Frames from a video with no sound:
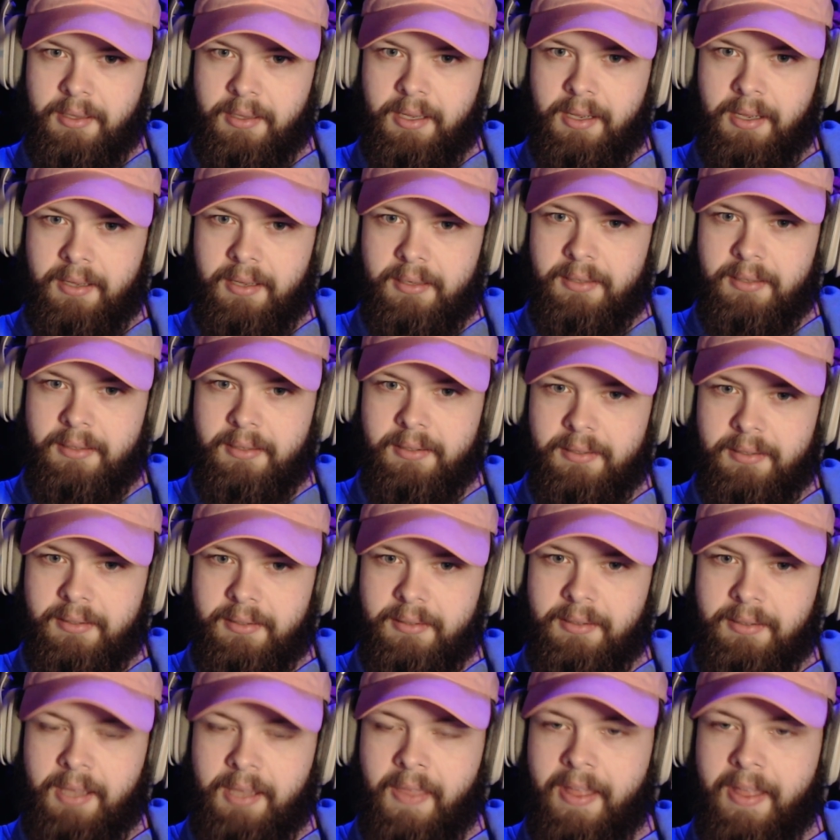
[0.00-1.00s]
Yeah.
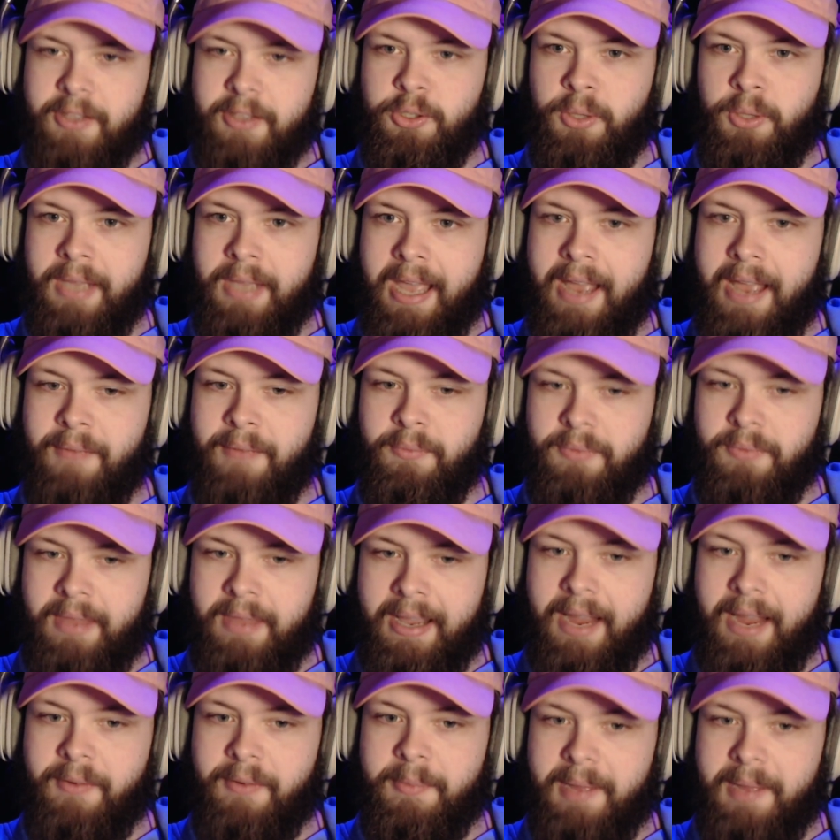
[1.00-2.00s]
Yeah, that's who the guy,
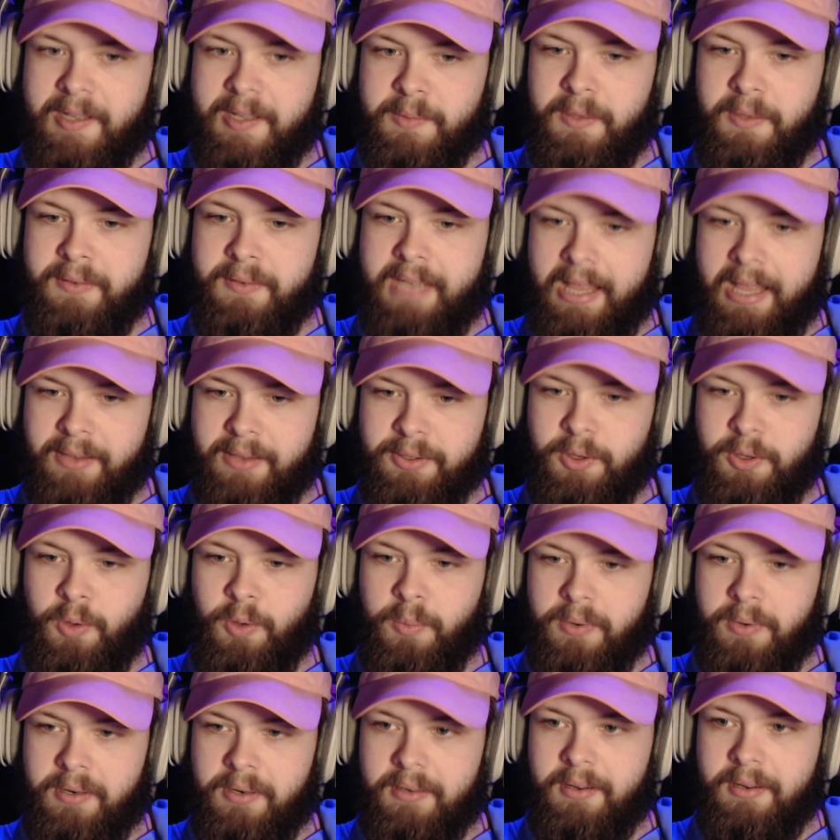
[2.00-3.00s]
that guy reminds me of, was Alice
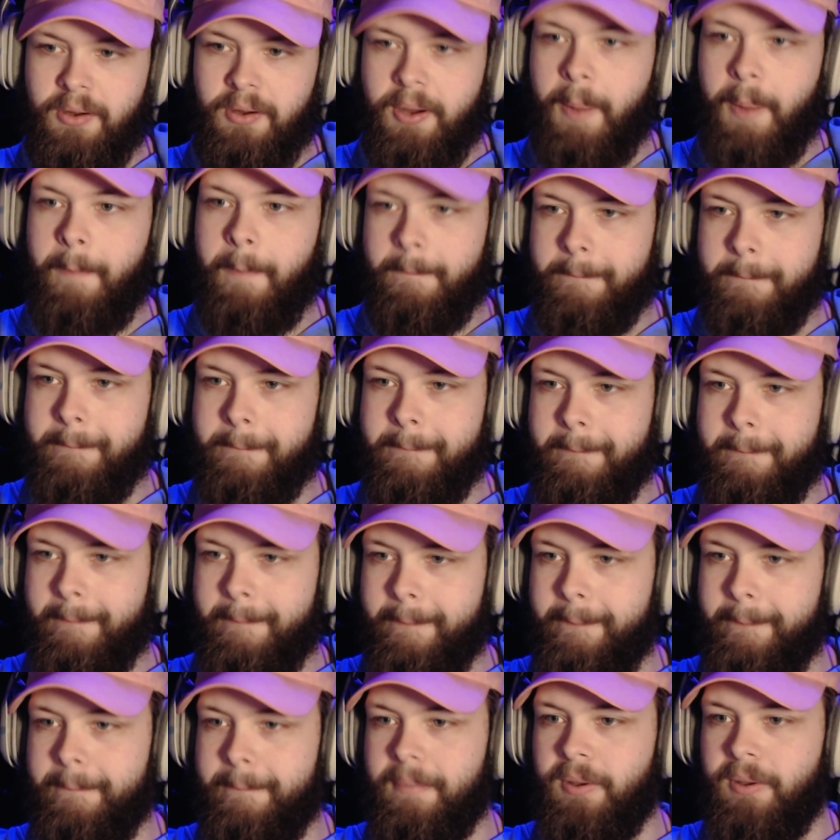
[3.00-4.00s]
Cooper. Okay.
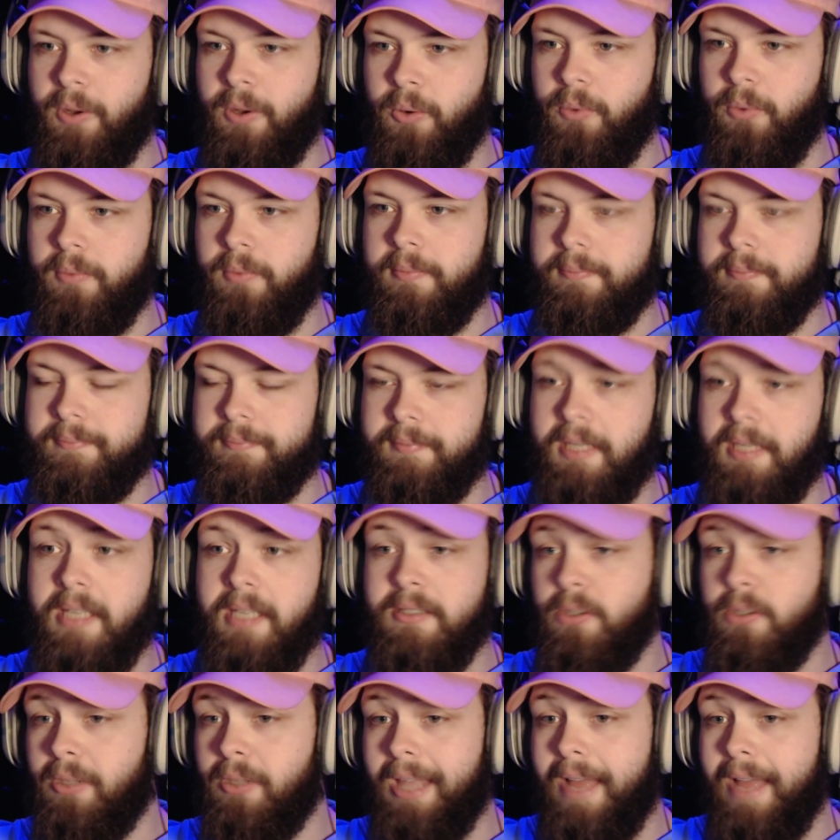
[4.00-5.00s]
Cool.
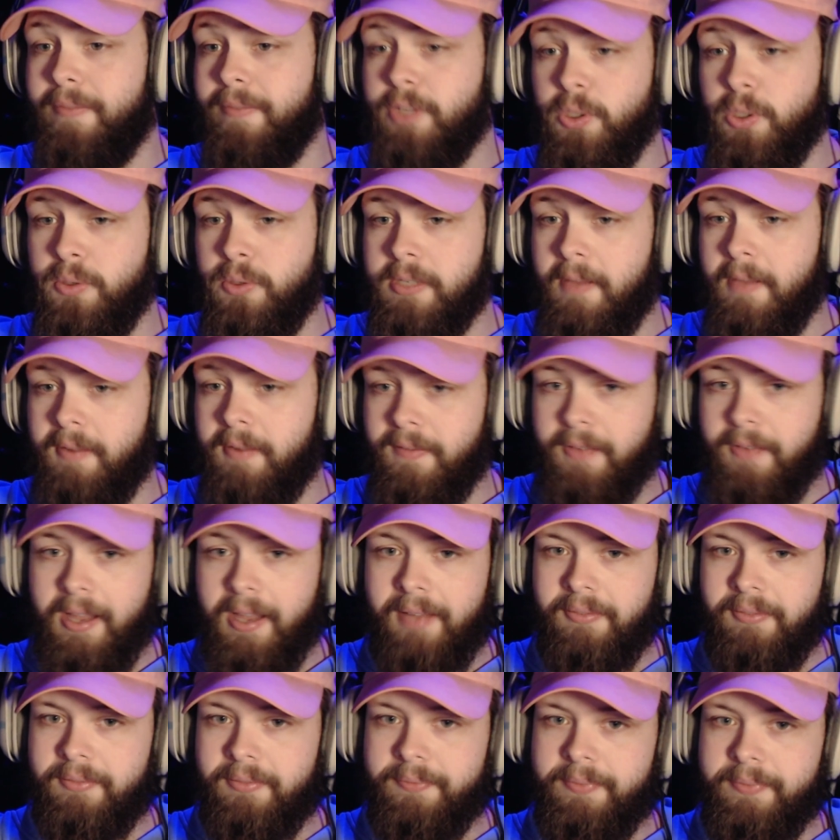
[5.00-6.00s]
He's still alive too,
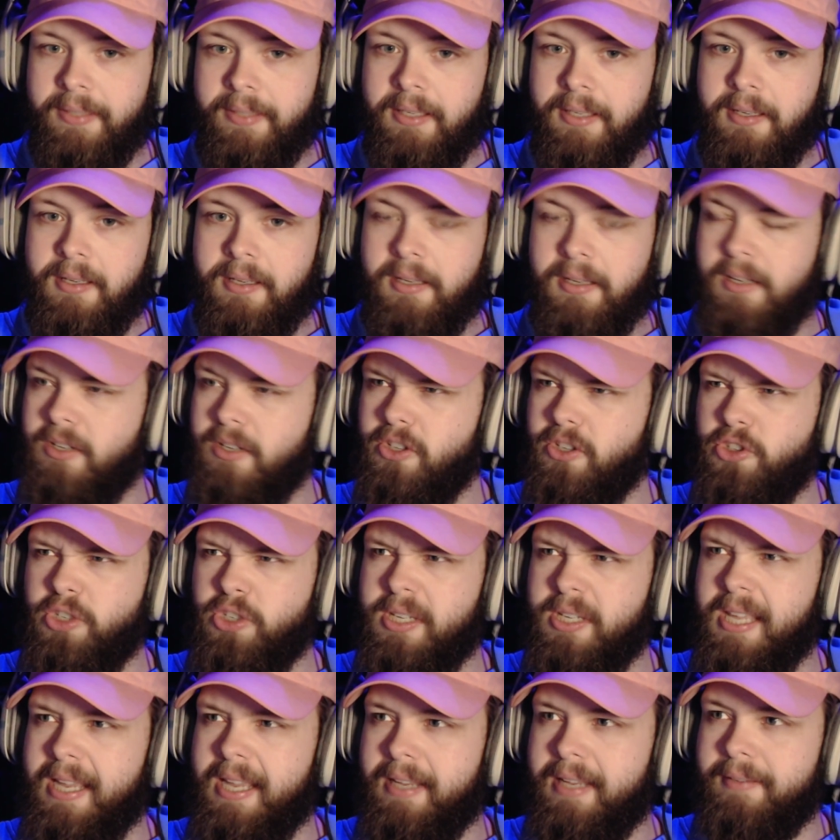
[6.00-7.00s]
75.
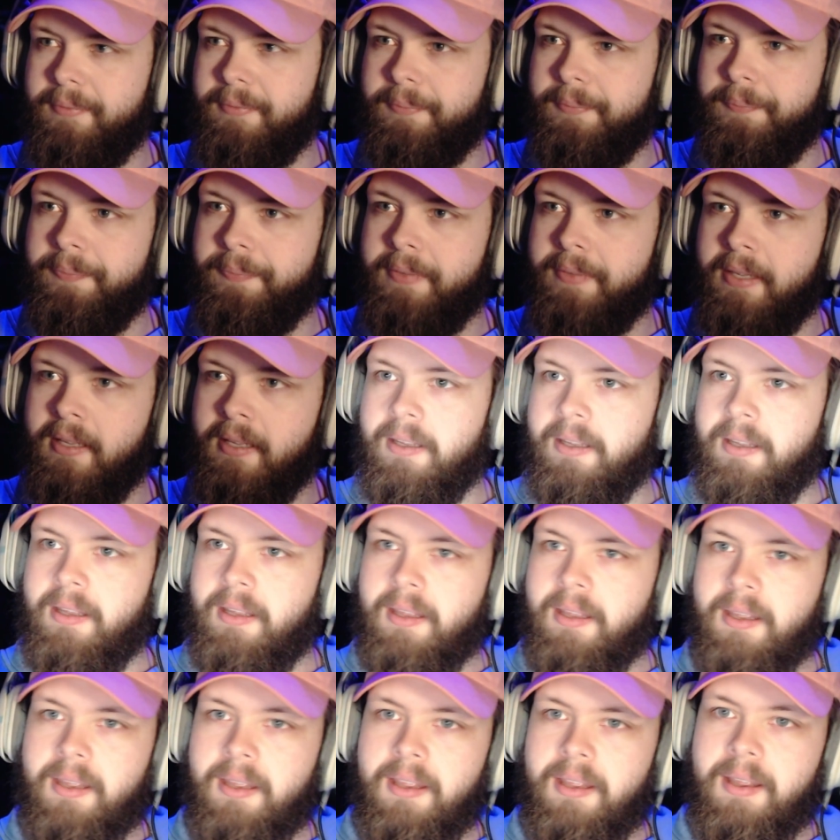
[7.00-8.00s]
Just kicking.
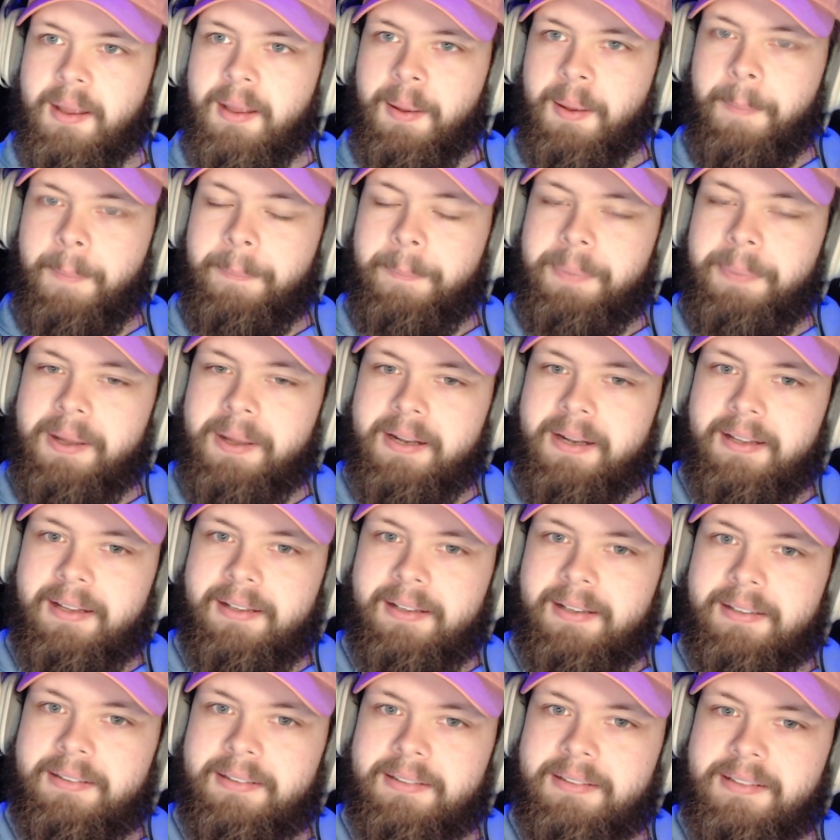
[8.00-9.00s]

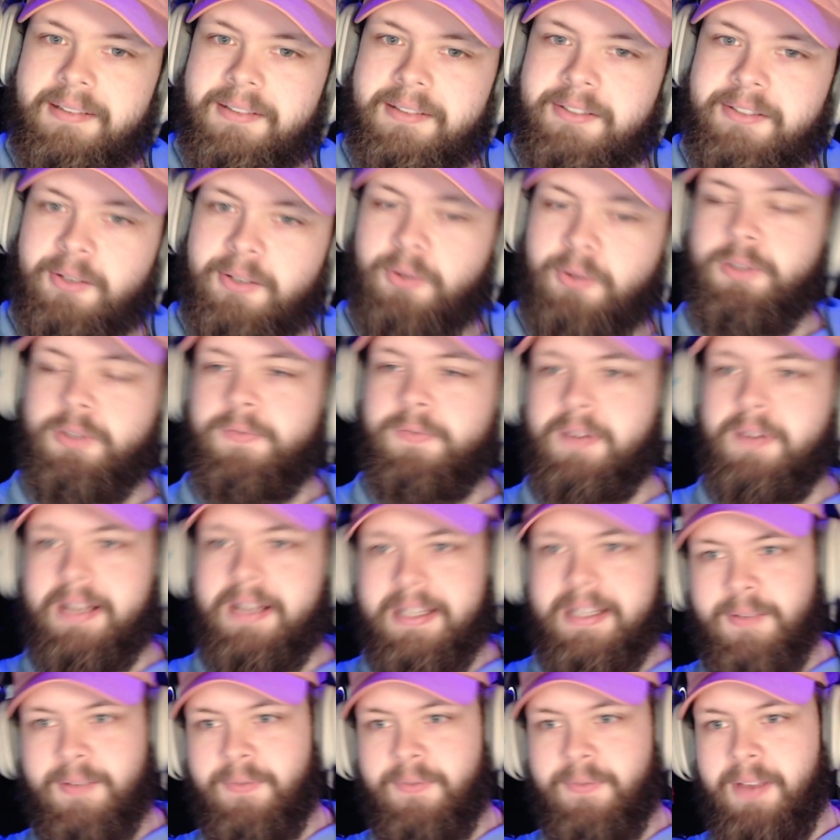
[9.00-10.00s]
But so Lucifer
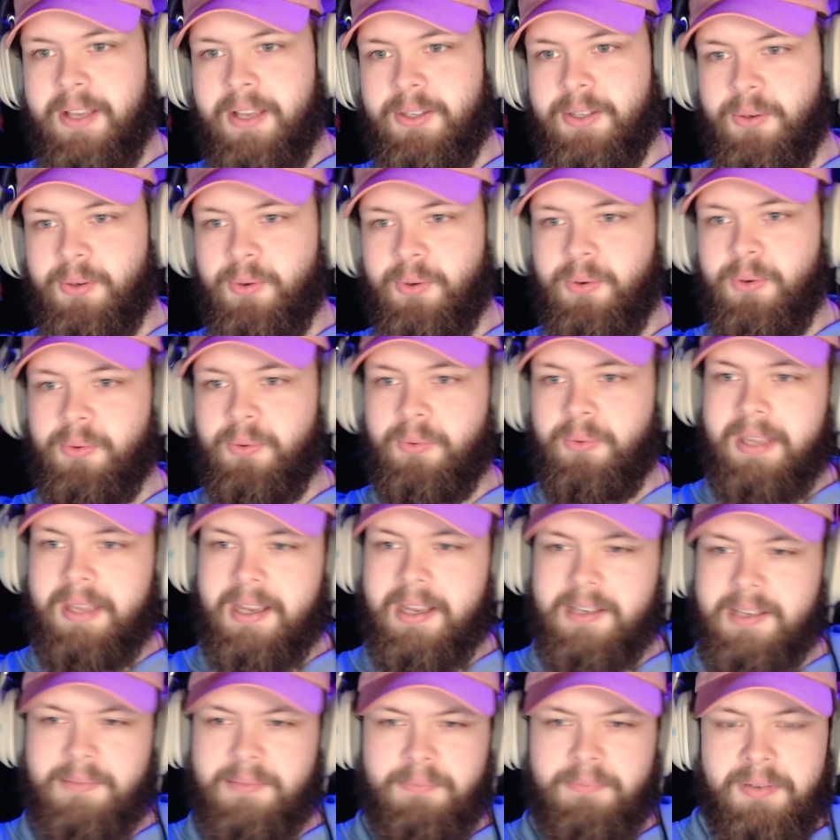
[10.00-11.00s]
gets a vessel.
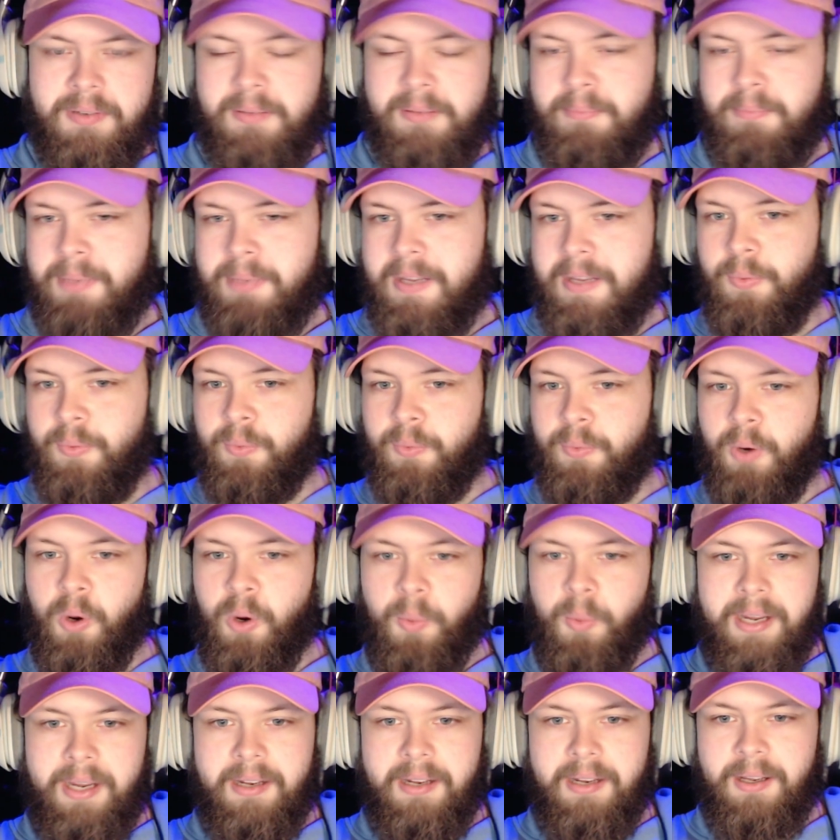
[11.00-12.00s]
He has some beef with
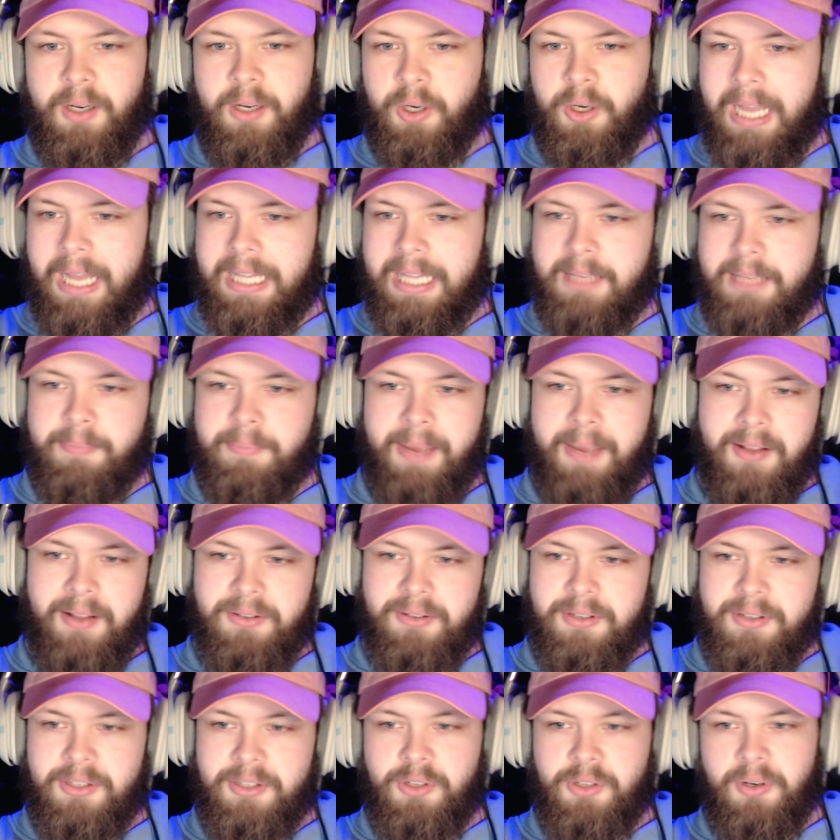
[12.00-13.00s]
Rowena. Crowley
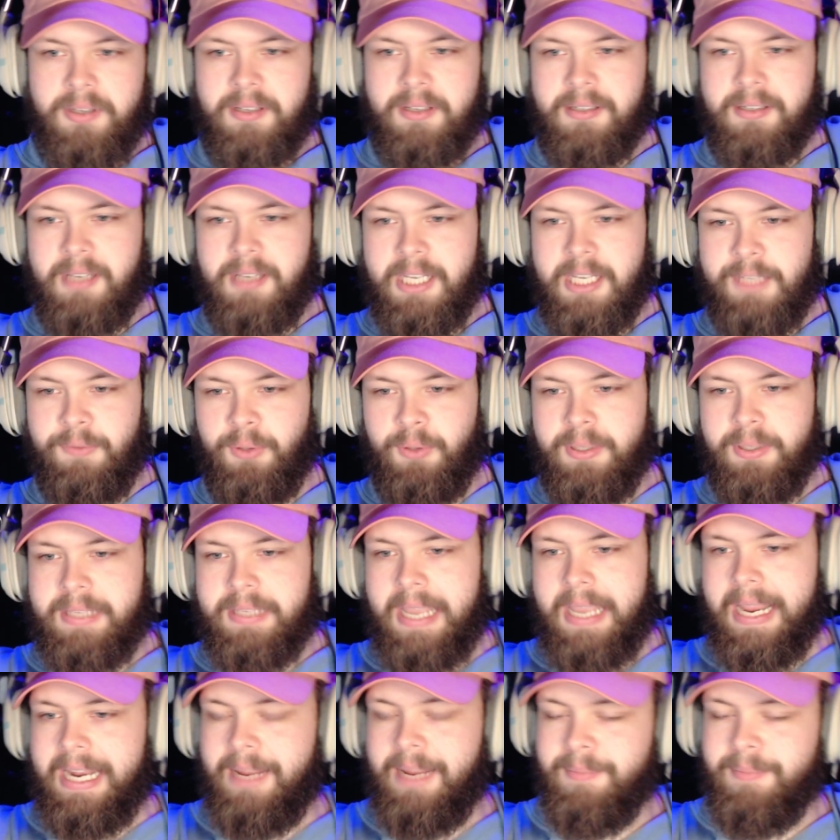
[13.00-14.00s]
bounces. They're unsuccessful in
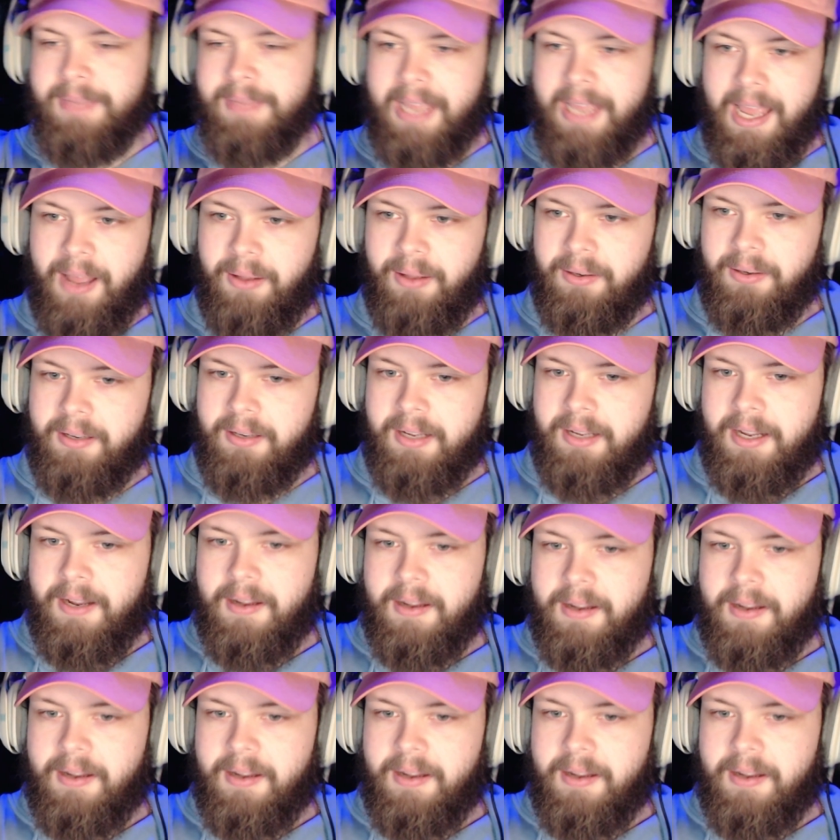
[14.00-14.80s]
taking him down.